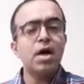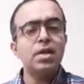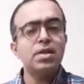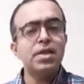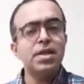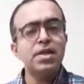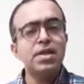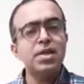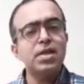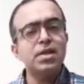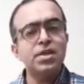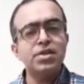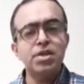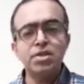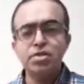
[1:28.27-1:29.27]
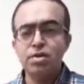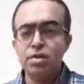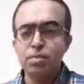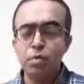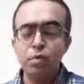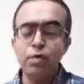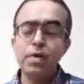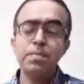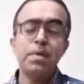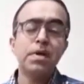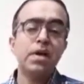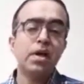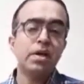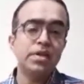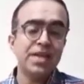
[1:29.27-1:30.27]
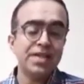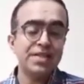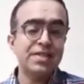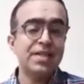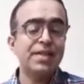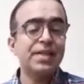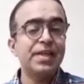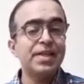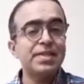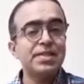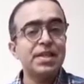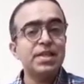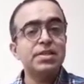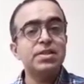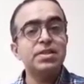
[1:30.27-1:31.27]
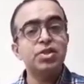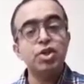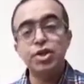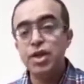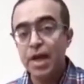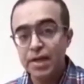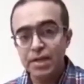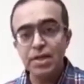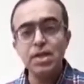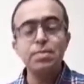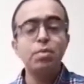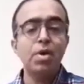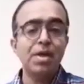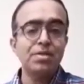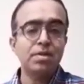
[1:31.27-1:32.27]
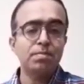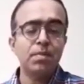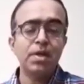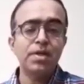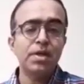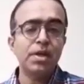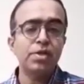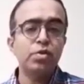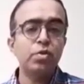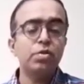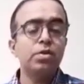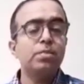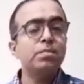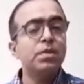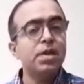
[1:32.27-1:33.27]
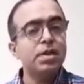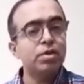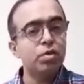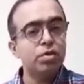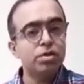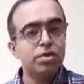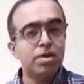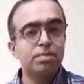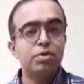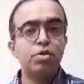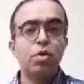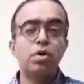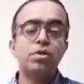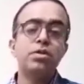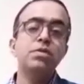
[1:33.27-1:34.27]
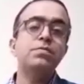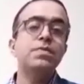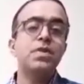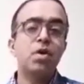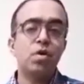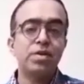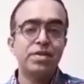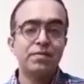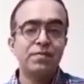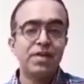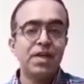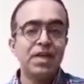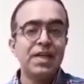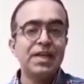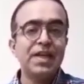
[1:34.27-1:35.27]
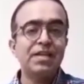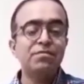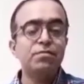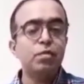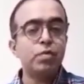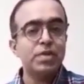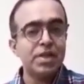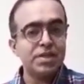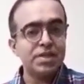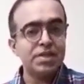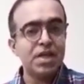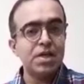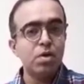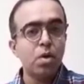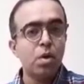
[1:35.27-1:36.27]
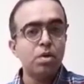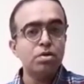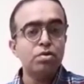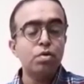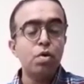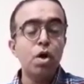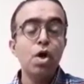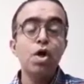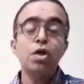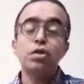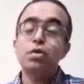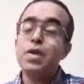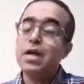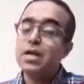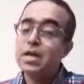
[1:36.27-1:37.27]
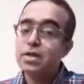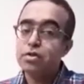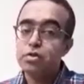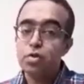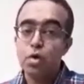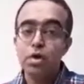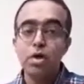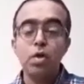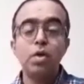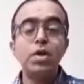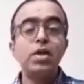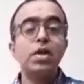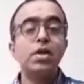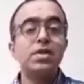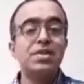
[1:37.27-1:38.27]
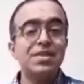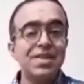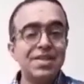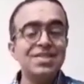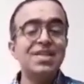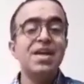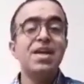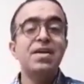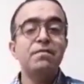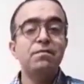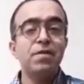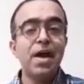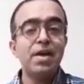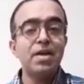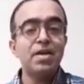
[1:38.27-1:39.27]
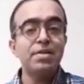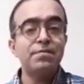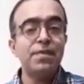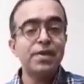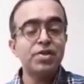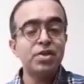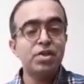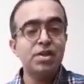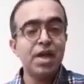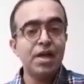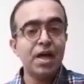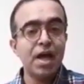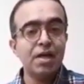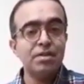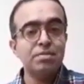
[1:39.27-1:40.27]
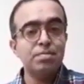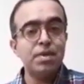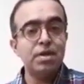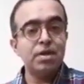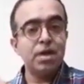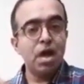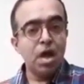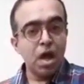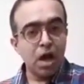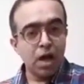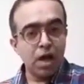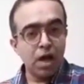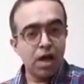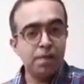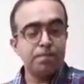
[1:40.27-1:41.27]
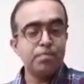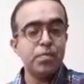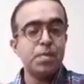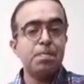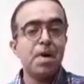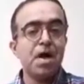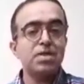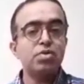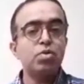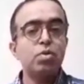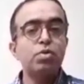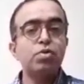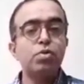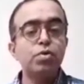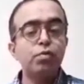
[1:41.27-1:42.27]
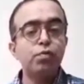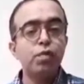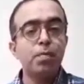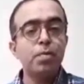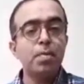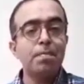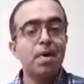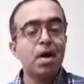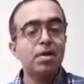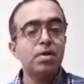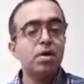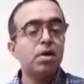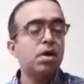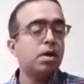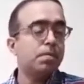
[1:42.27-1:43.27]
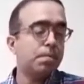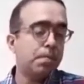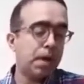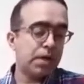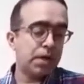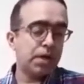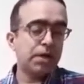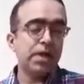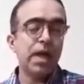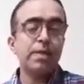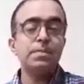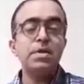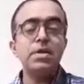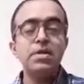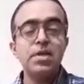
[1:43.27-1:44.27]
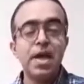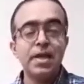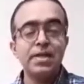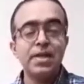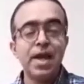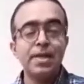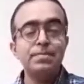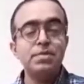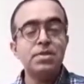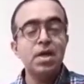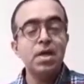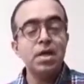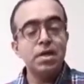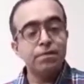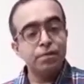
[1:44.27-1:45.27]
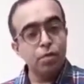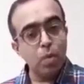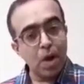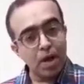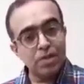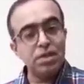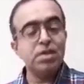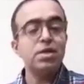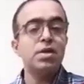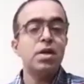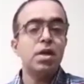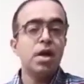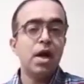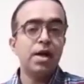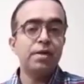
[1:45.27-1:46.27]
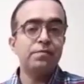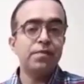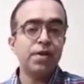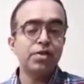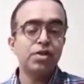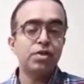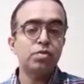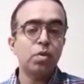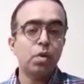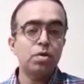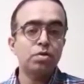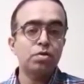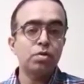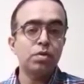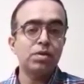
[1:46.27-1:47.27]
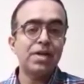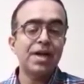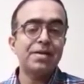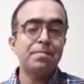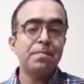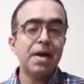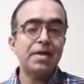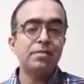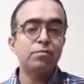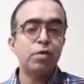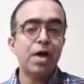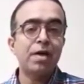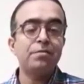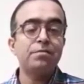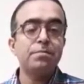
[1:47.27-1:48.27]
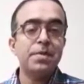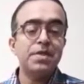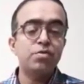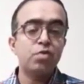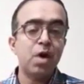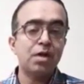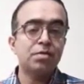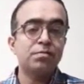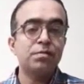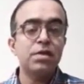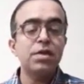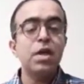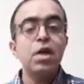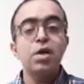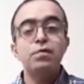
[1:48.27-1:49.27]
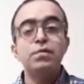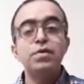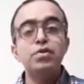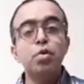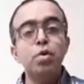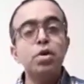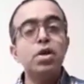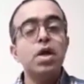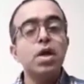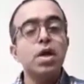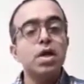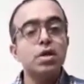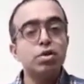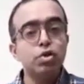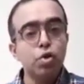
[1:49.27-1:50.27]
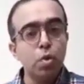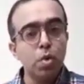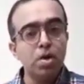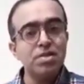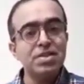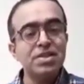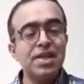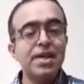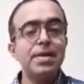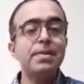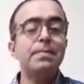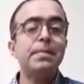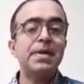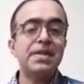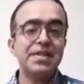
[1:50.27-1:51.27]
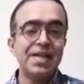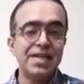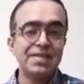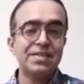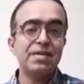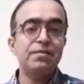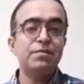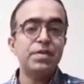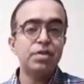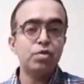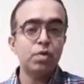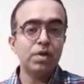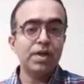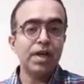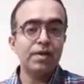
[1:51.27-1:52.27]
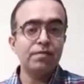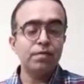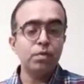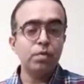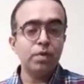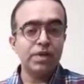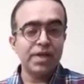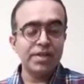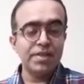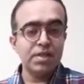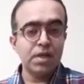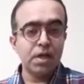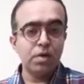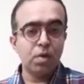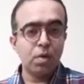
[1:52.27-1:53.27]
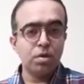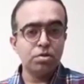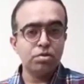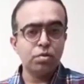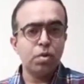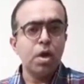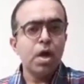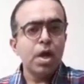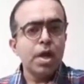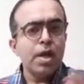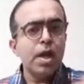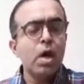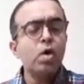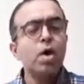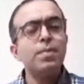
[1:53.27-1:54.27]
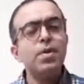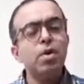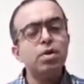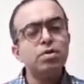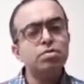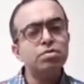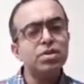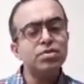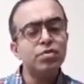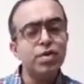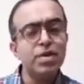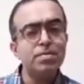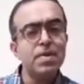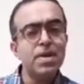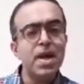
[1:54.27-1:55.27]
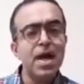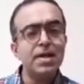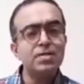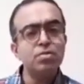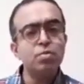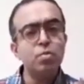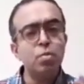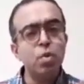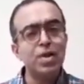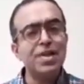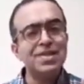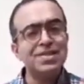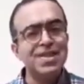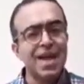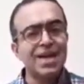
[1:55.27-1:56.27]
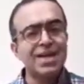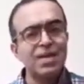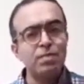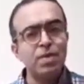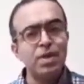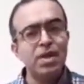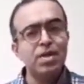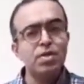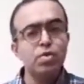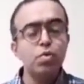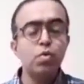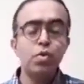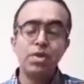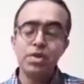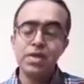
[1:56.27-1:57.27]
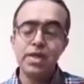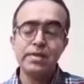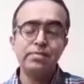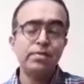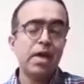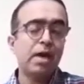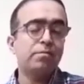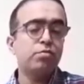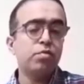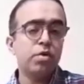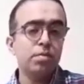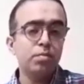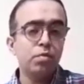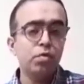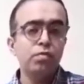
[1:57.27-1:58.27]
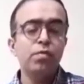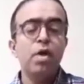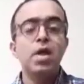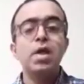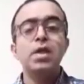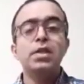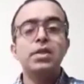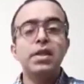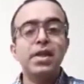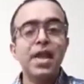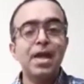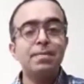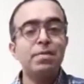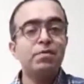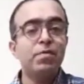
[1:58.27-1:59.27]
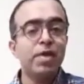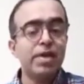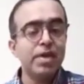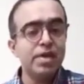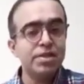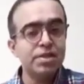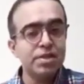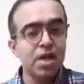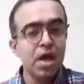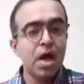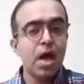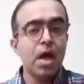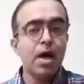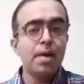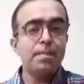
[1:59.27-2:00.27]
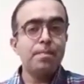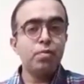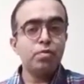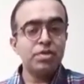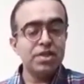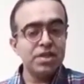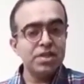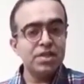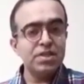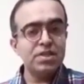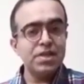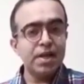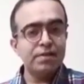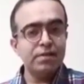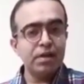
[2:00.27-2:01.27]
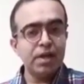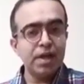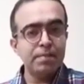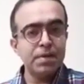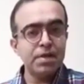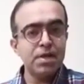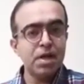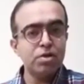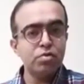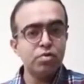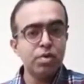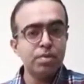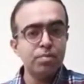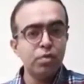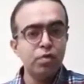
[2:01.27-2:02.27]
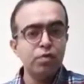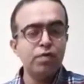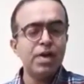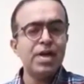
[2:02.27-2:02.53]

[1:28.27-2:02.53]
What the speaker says: then they just remove it. But yes, in case it's genital molluscum contagiosum, then your dermatologist will definitely get few tests done also, so that it's not only this viral infection that has been passed on to you from your partner, but it can be at times few other infections also that might would have been transferred, which don't show on skin, but yes, we should get few tests done also. Now coming on to the treatment as to what exactly we can do. Yes, we have to remove. There can be various procedures that can be done to remove.